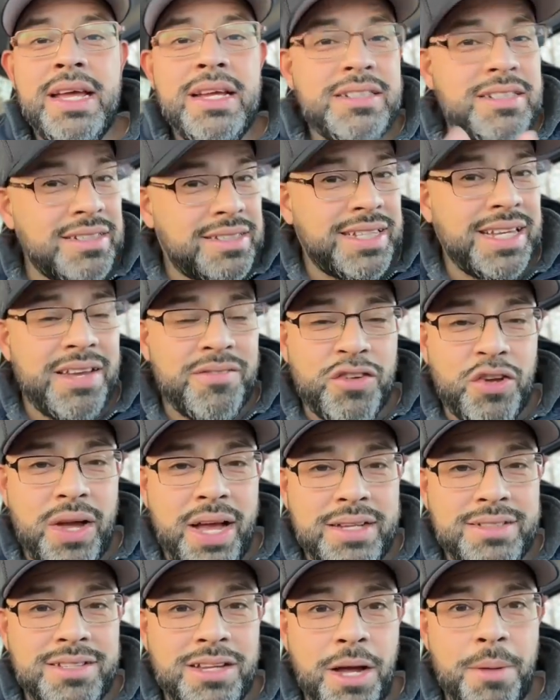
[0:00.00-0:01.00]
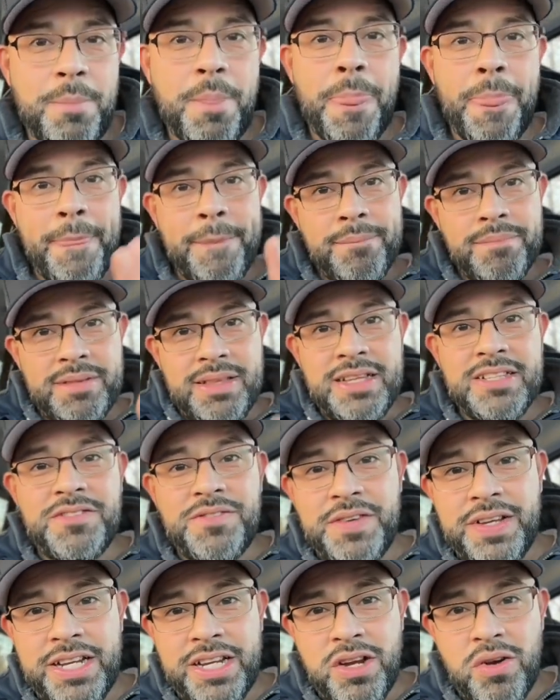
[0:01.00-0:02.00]
Just to give you a heads up, this
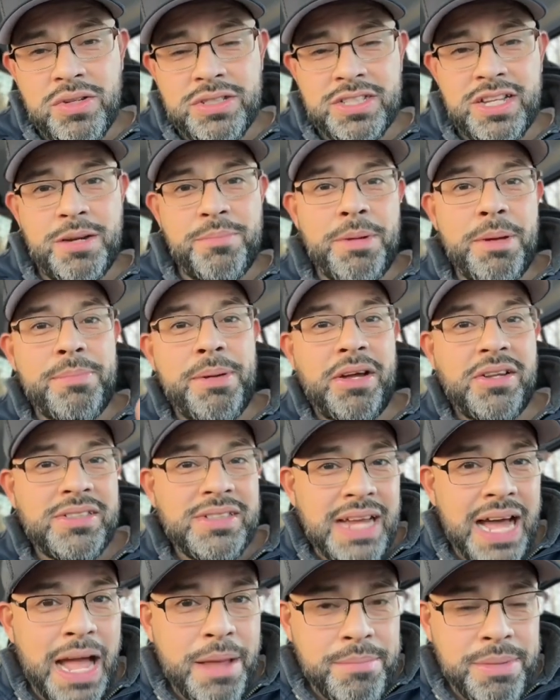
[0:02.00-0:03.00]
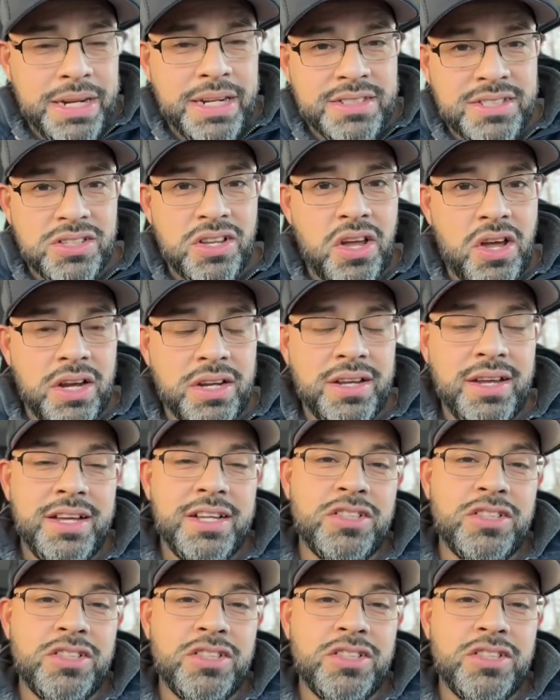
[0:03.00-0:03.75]
video is going to be about 9 minutes long